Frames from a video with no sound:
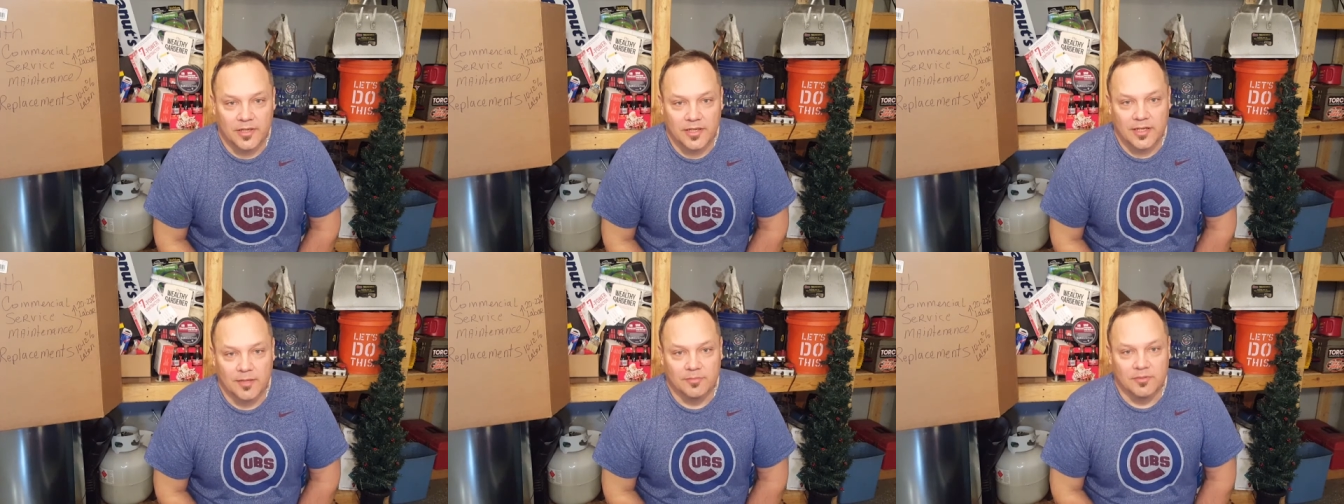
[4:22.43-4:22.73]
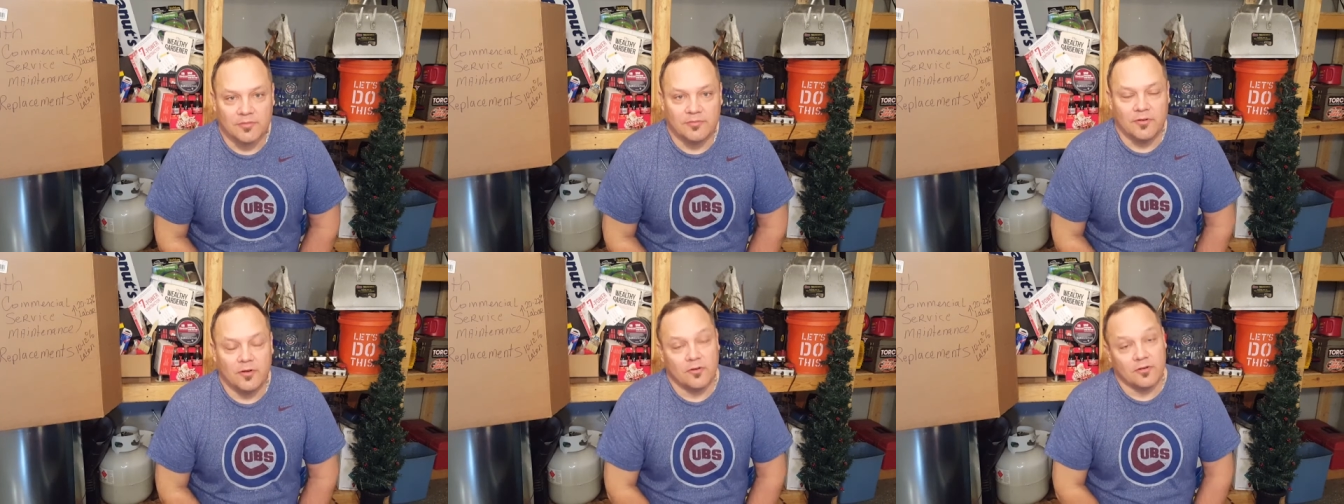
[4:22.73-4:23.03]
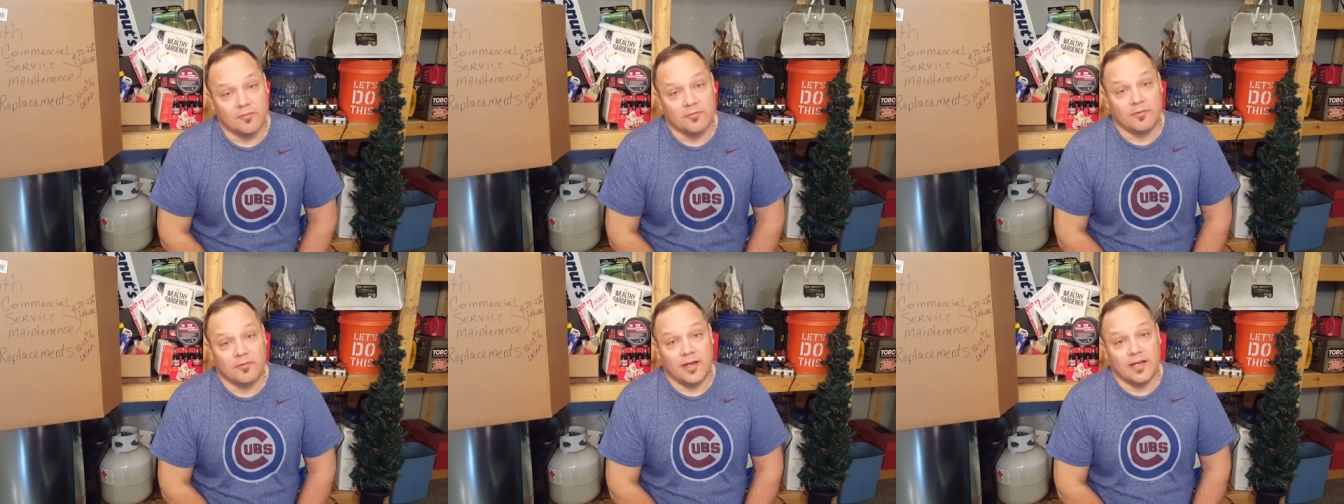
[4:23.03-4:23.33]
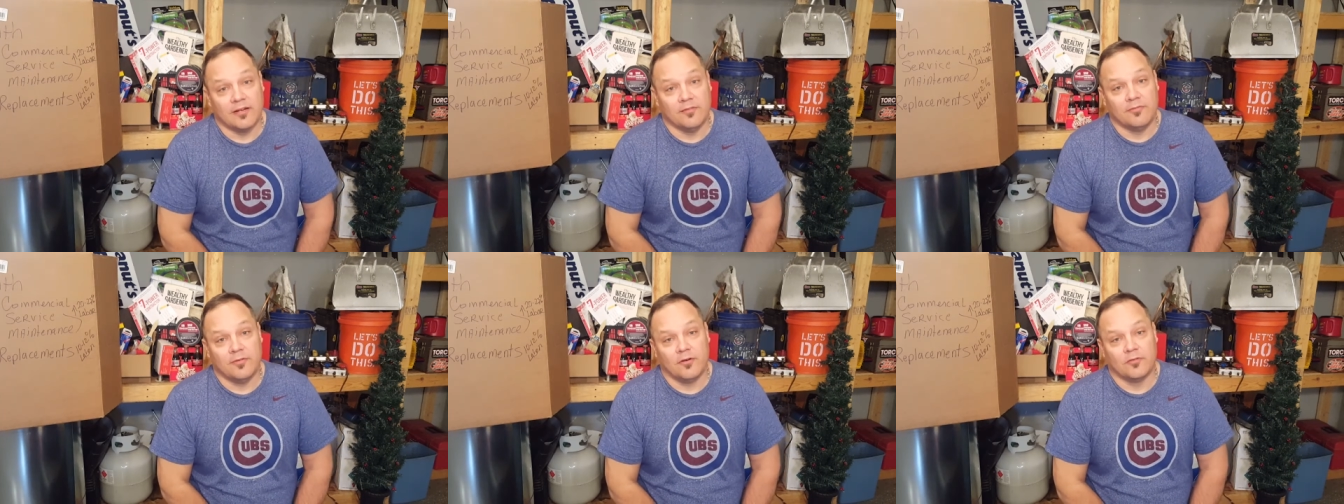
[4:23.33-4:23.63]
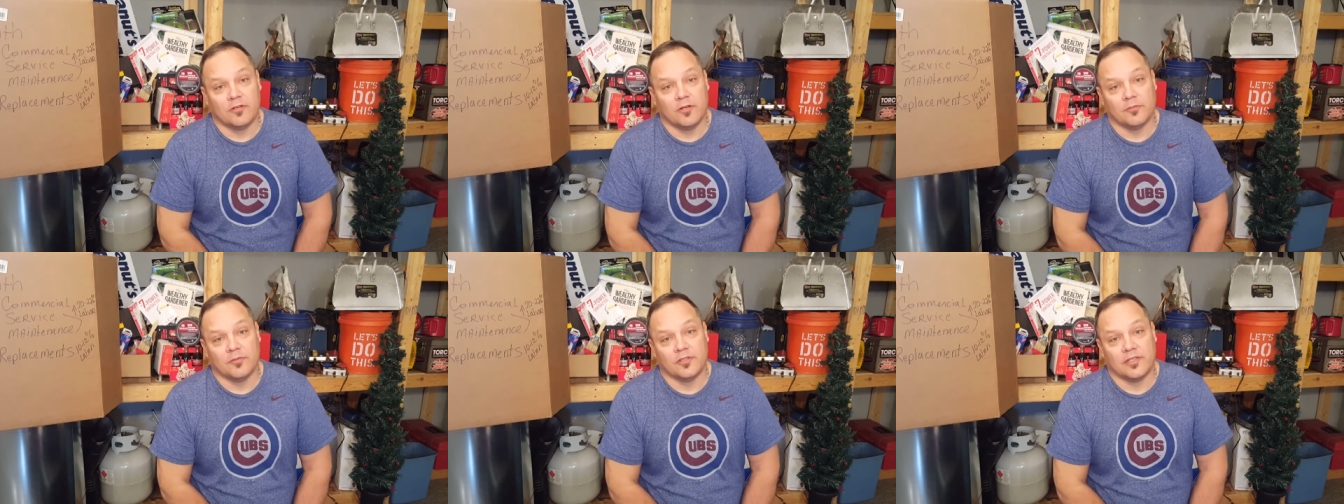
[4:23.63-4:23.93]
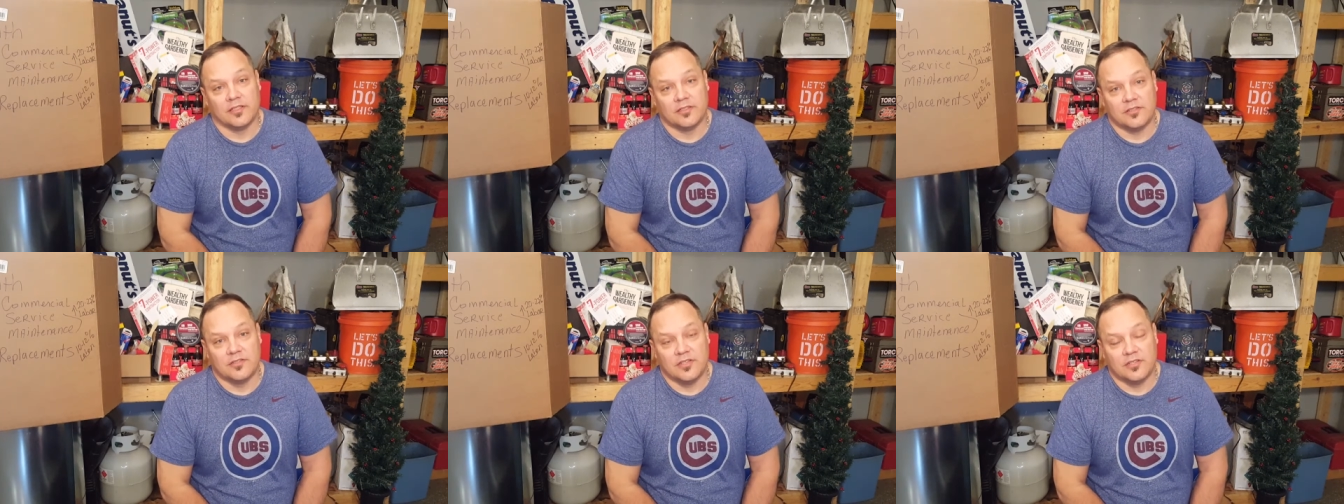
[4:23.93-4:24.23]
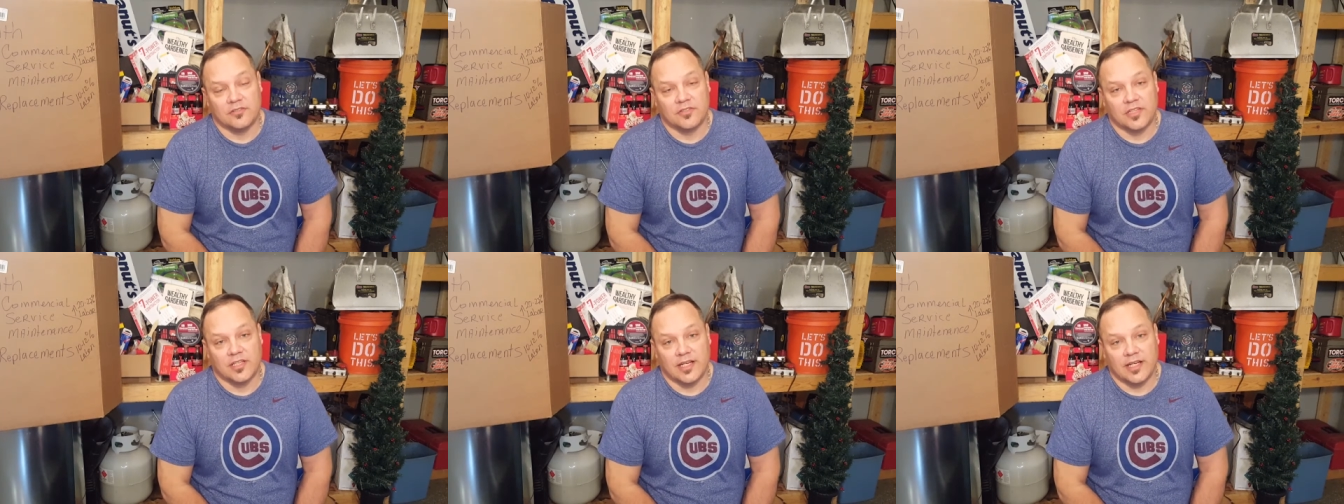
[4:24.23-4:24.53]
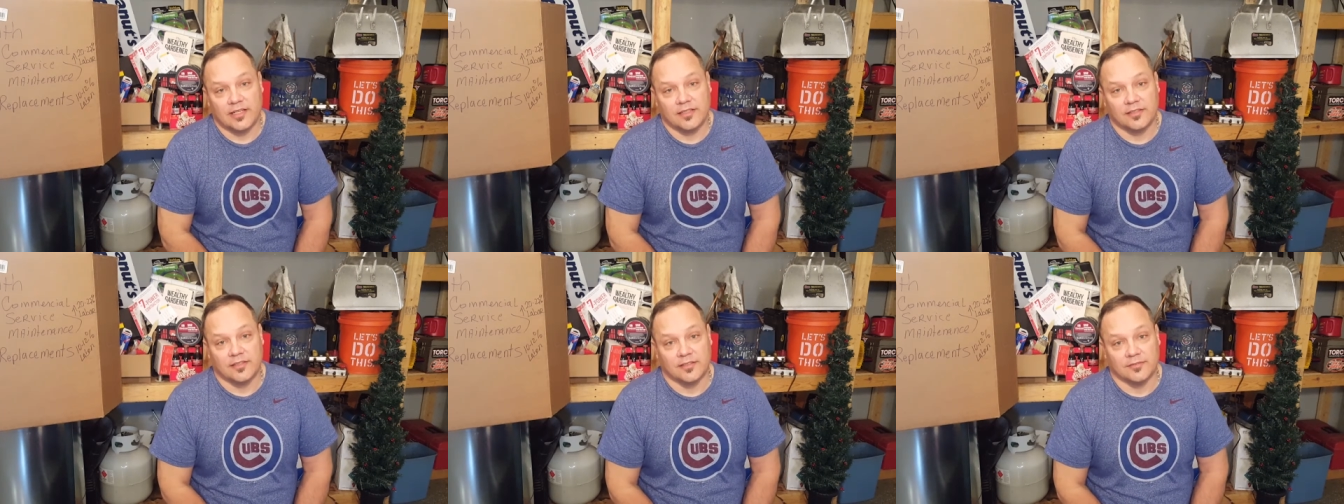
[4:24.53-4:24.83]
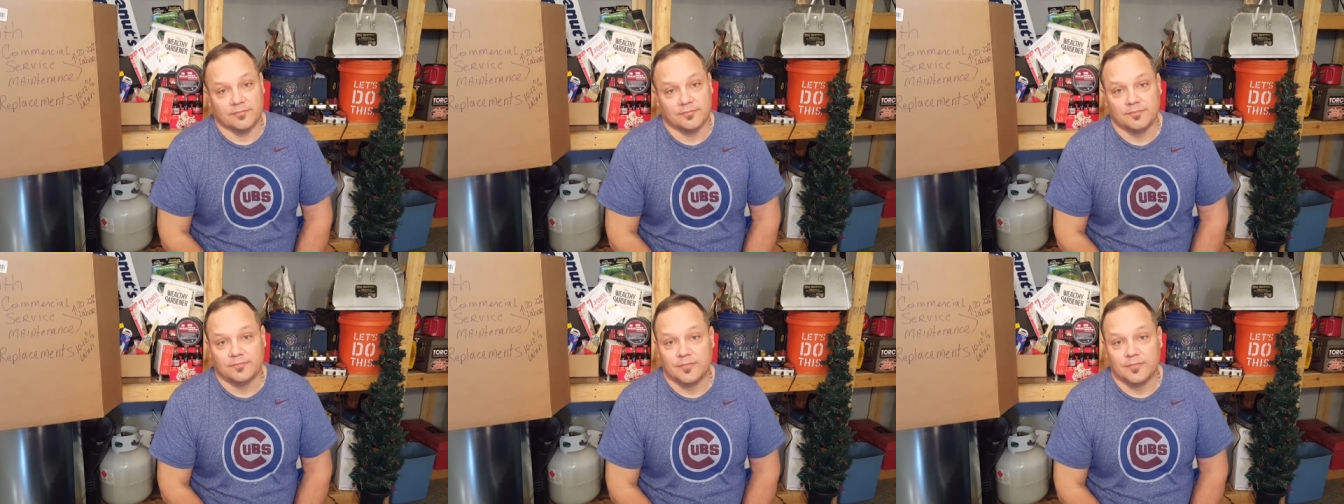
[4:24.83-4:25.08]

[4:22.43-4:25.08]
pick up the phone and find a phone number that's disconnected.